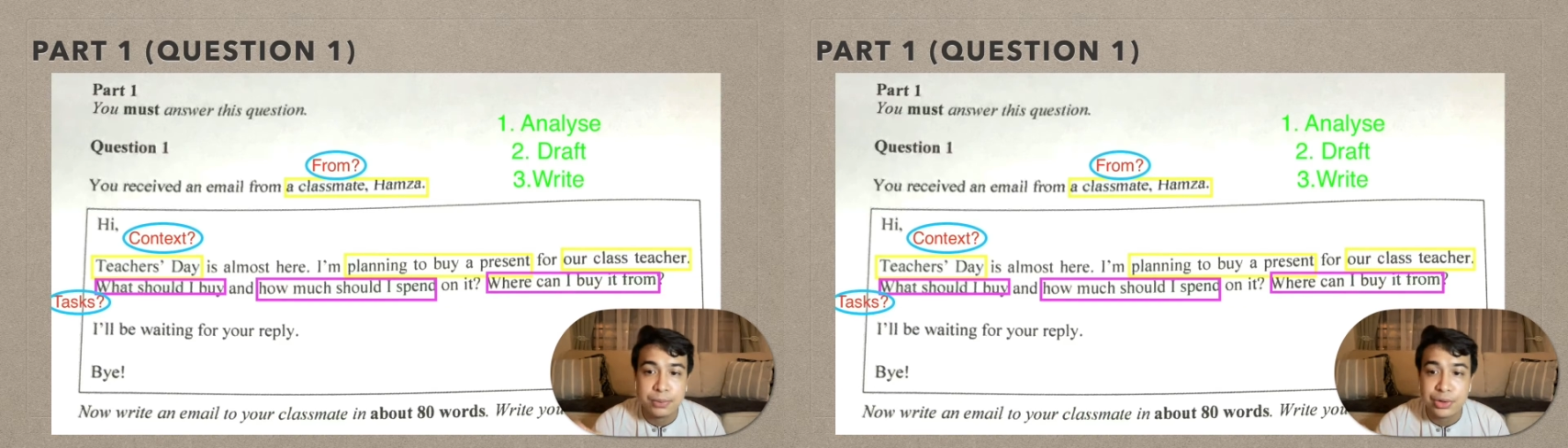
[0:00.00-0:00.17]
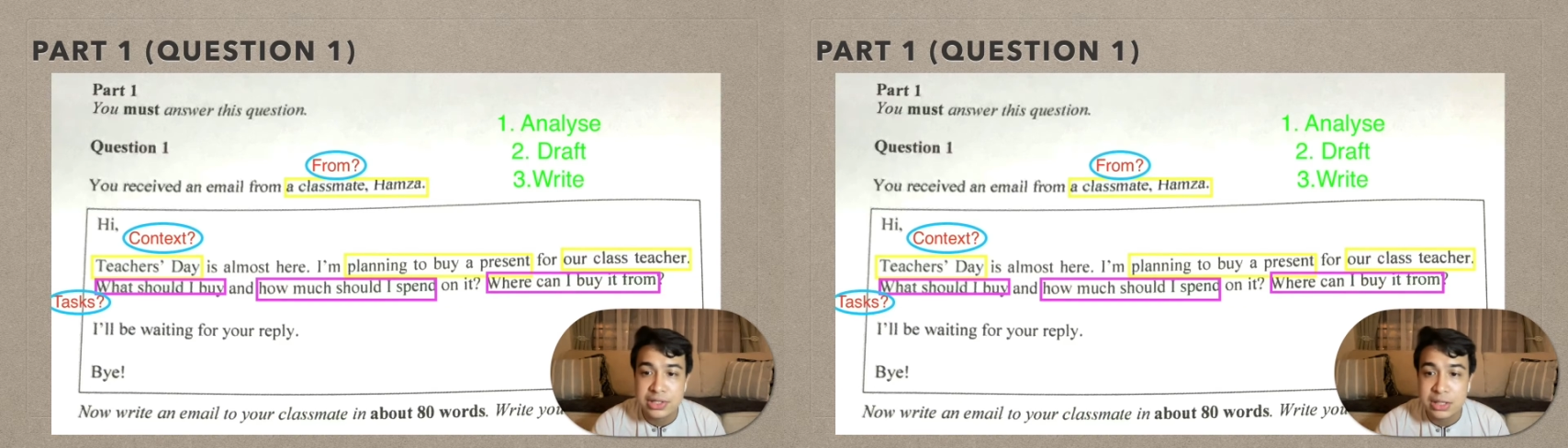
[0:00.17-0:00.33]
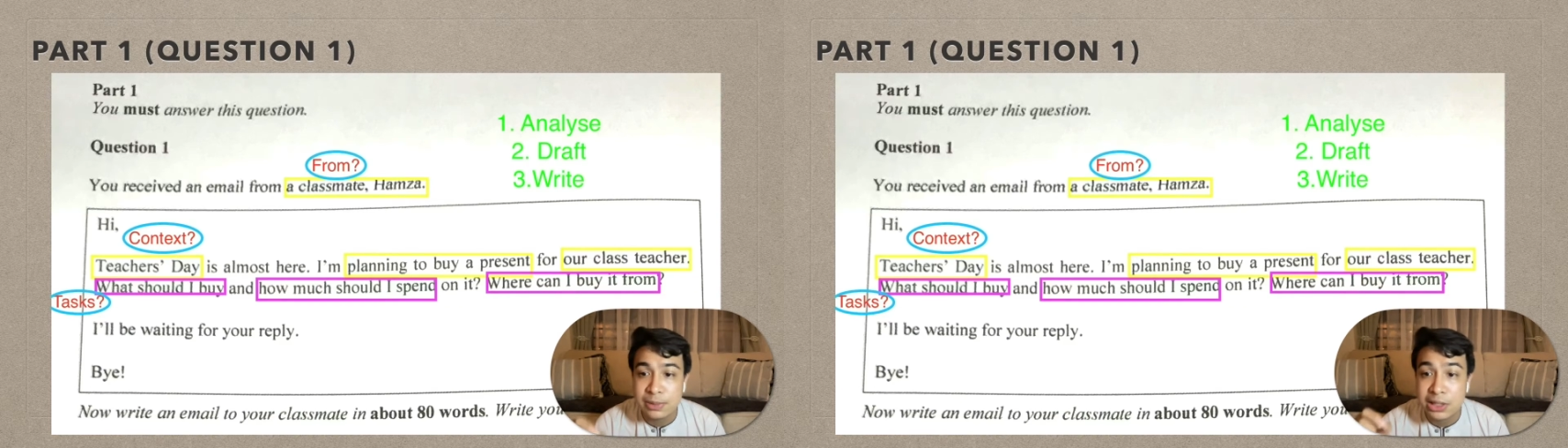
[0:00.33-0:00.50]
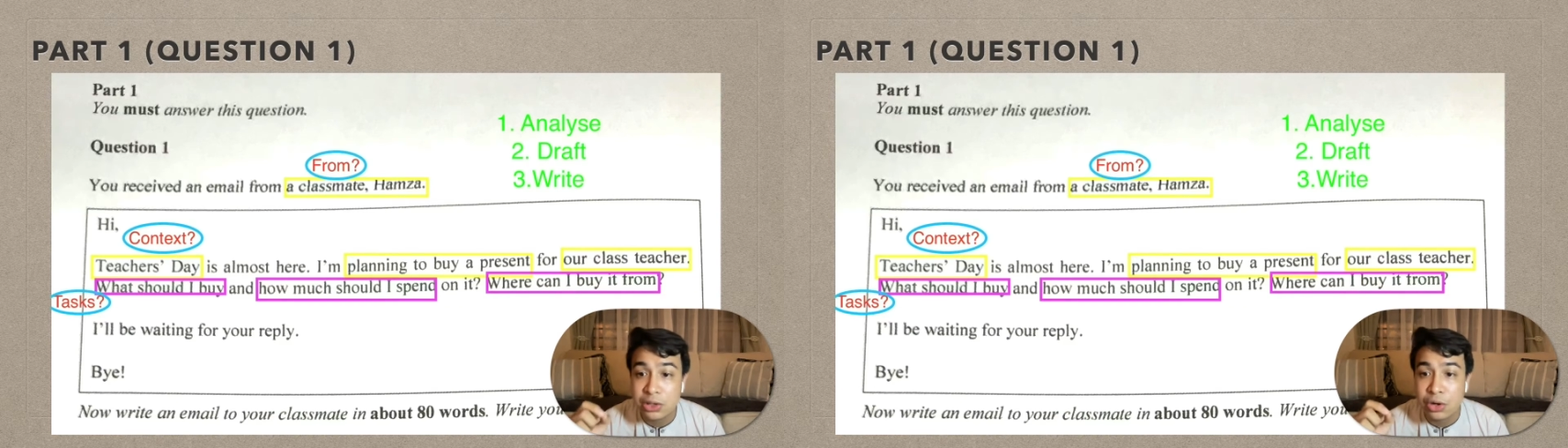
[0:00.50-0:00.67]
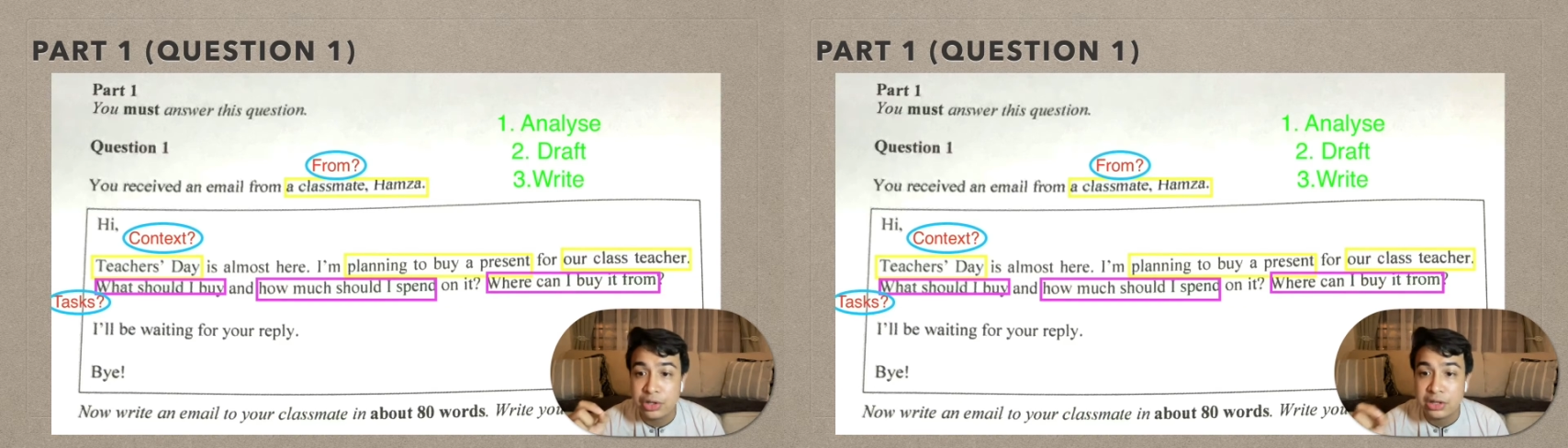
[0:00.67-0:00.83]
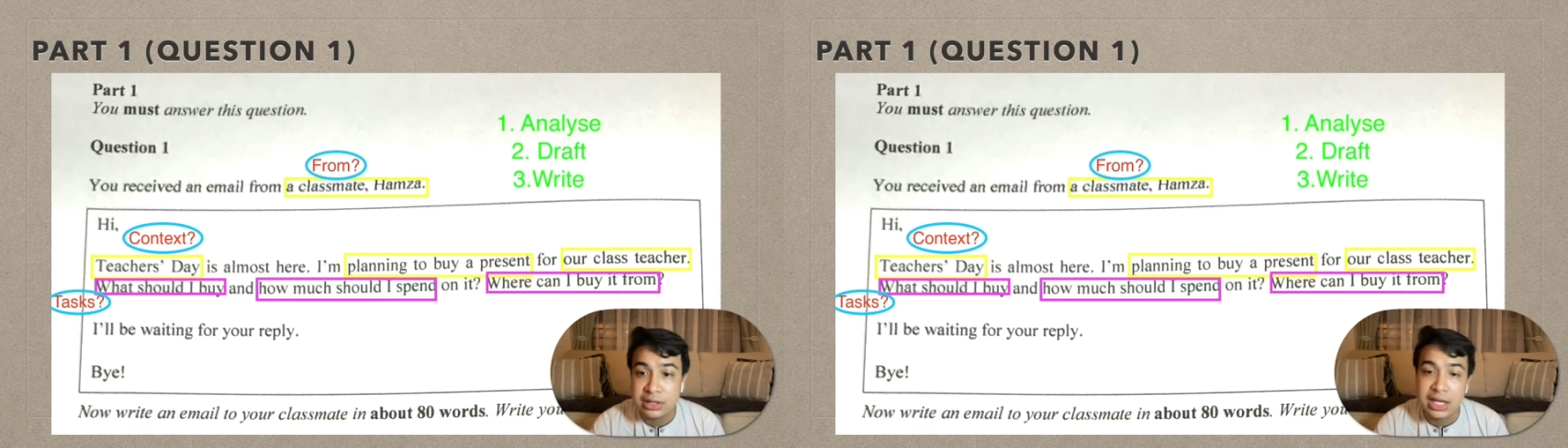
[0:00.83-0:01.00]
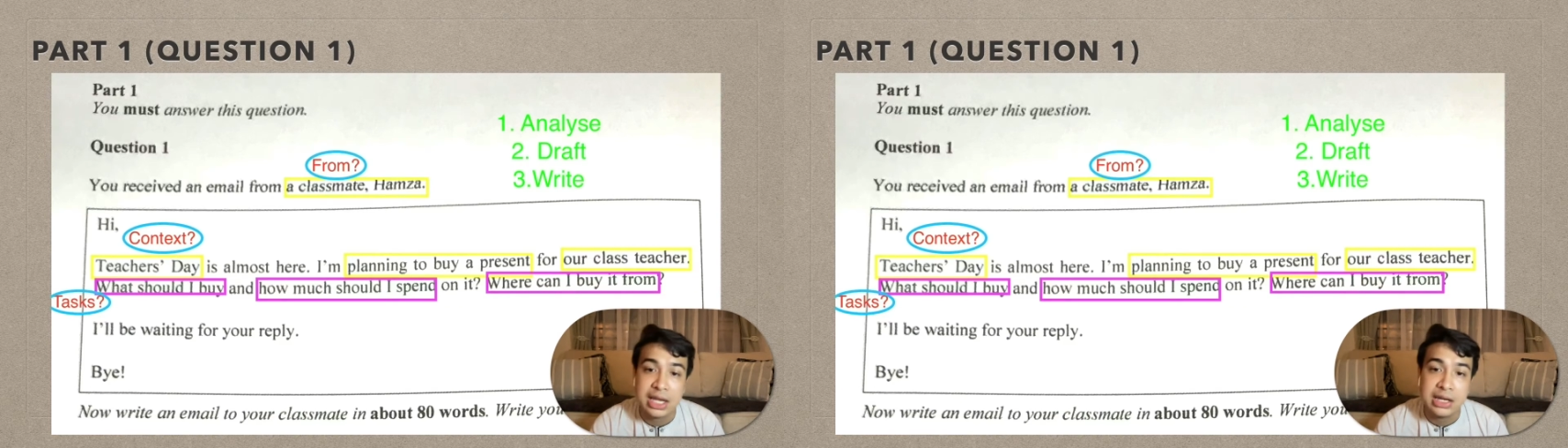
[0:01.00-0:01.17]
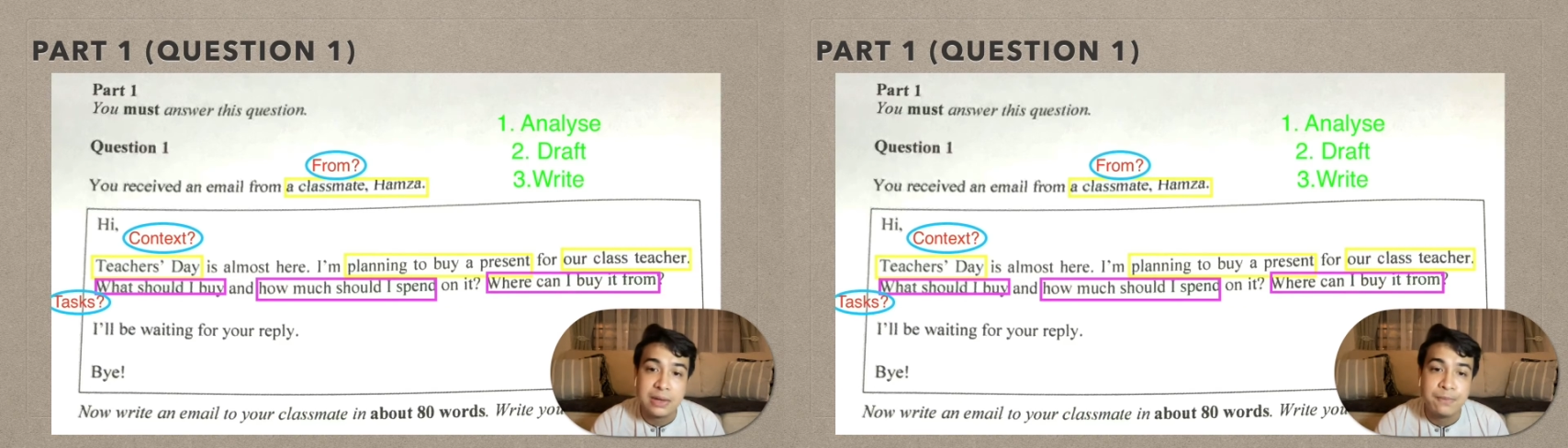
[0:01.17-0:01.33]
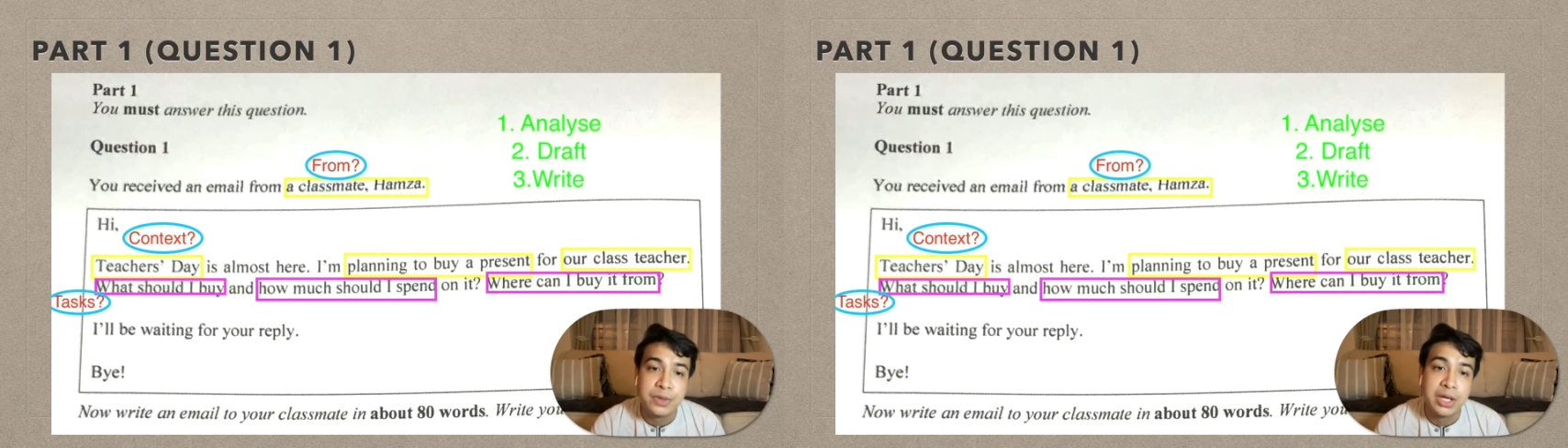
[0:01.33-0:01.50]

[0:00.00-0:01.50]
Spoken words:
possible content